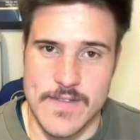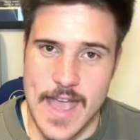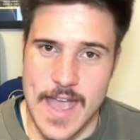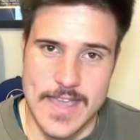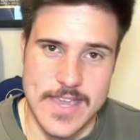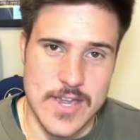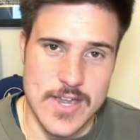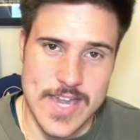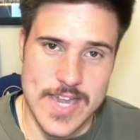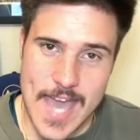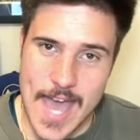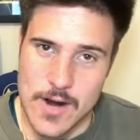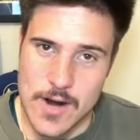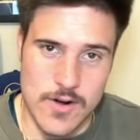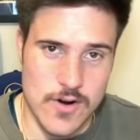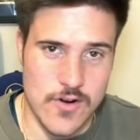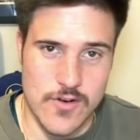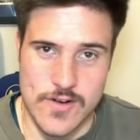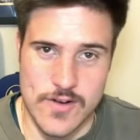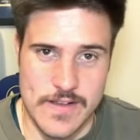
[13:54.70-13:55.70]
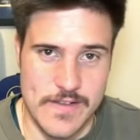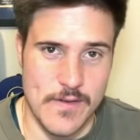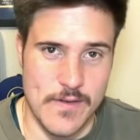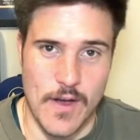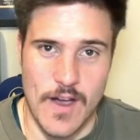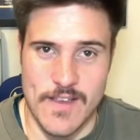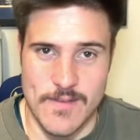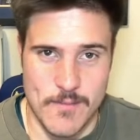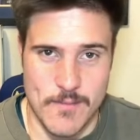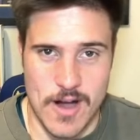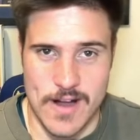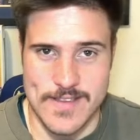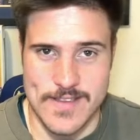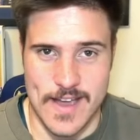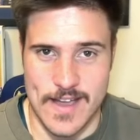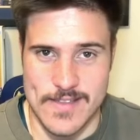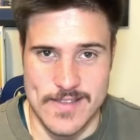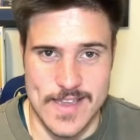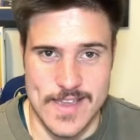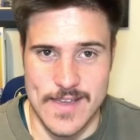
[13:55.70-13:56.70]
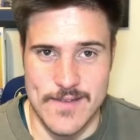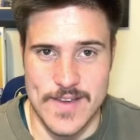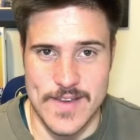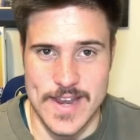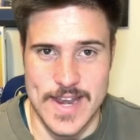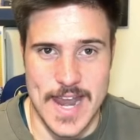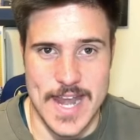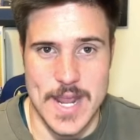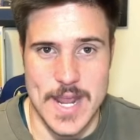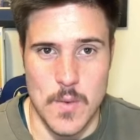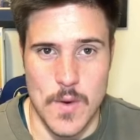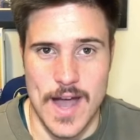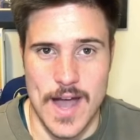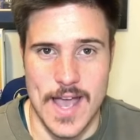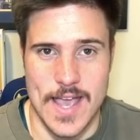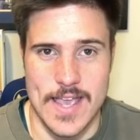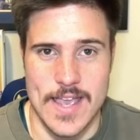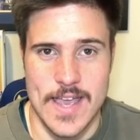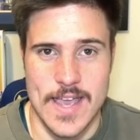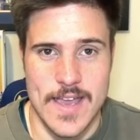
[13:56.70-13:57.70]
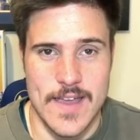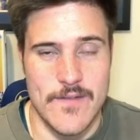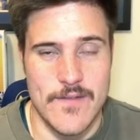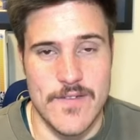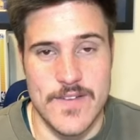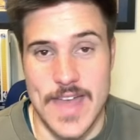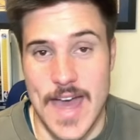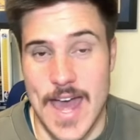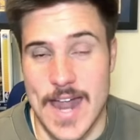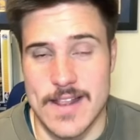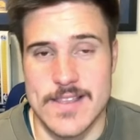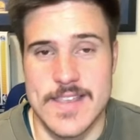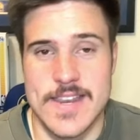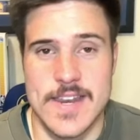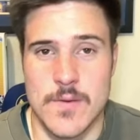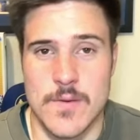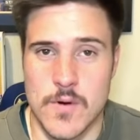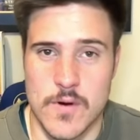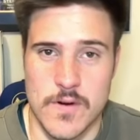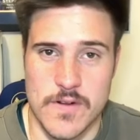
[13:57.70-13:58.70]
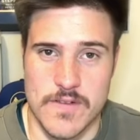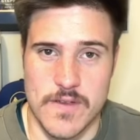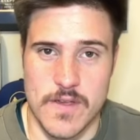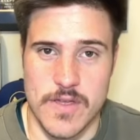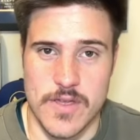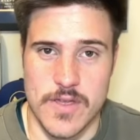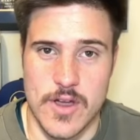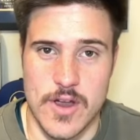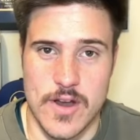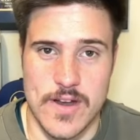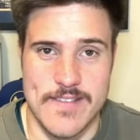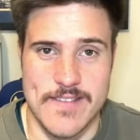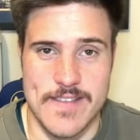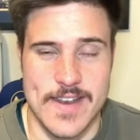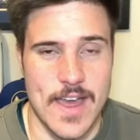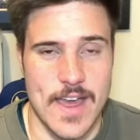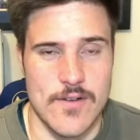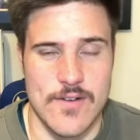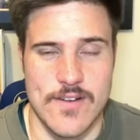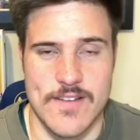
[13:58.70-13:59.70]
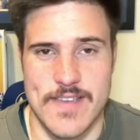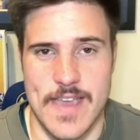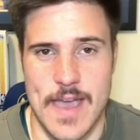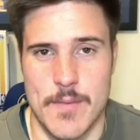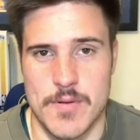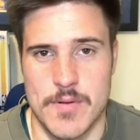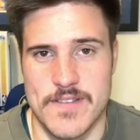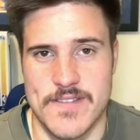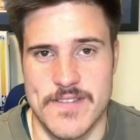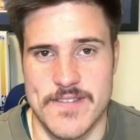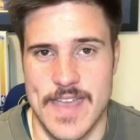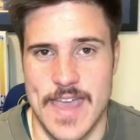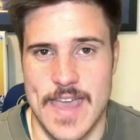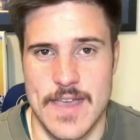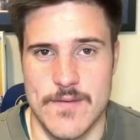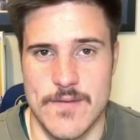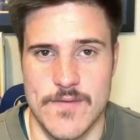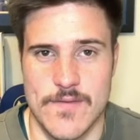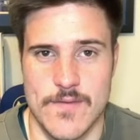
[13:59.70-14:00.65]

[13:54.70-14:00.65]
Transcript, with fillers: you cannot criticize Mike Dunleavy in any way for that. And Lindy Waters III is another example. And Steve